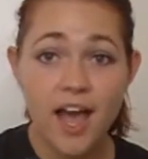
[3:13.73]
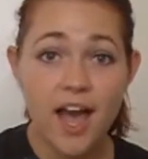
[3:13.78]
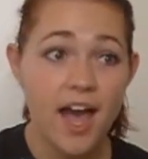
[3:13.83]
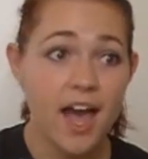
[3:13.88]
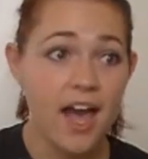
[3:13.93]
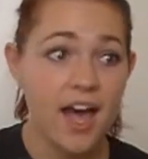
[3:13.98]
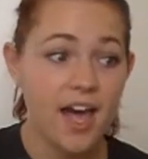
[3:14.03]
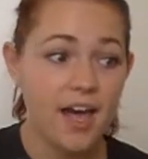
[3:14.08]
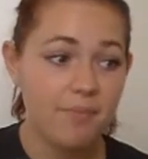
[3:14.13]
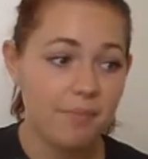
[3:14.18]

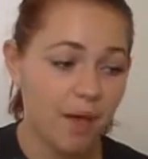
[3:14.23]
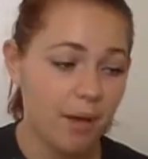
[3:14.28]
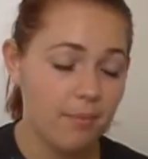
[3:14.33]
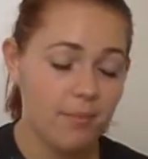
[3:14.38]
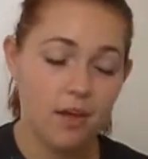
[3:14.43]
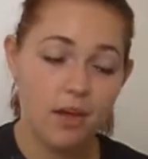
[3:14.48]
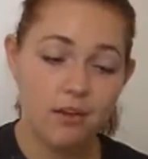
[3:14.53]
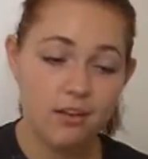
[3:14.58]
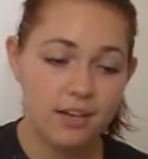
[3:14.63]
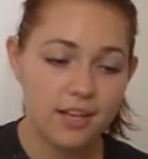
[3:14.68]
I'm
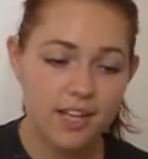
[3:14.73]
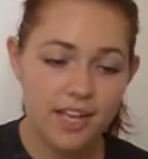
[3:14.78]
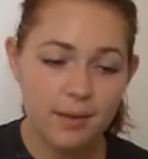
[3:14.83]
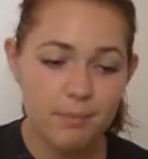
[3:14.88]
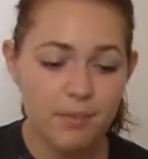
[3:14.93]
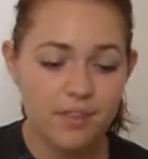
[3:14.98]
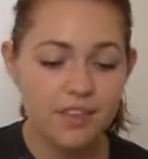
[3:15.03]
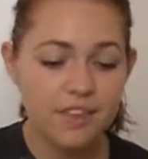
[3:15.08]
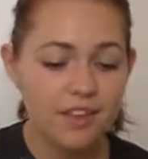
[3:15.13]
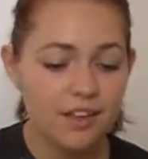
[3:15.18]
already
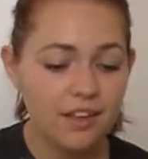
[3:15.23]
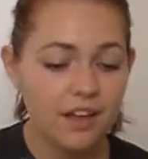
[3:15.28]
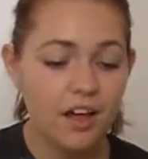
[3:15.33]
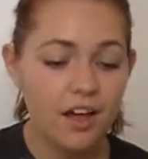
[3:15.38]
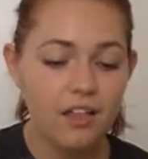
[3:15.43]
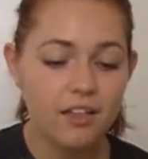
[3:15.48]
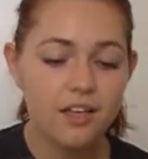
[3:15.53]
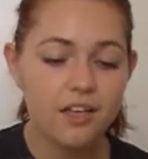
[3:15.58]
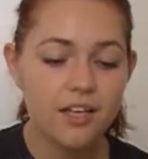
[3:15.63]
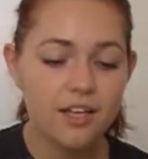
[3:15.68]
up at the
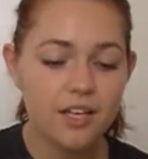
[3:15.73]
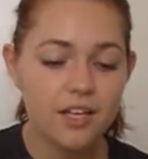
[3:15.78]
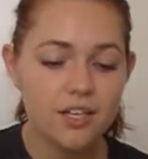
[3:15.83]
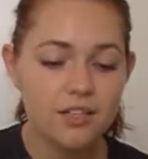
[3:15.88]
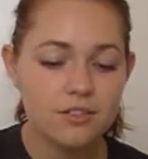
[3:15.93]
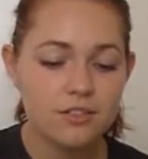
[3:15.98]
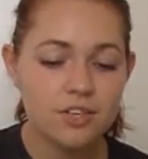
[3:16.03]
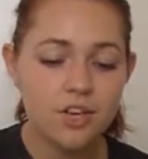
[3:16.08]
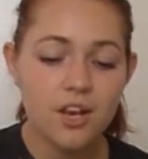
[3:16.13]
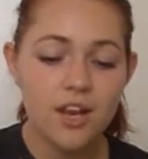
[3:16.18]

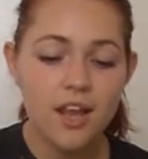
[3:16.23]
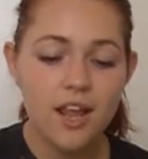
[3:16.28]
college,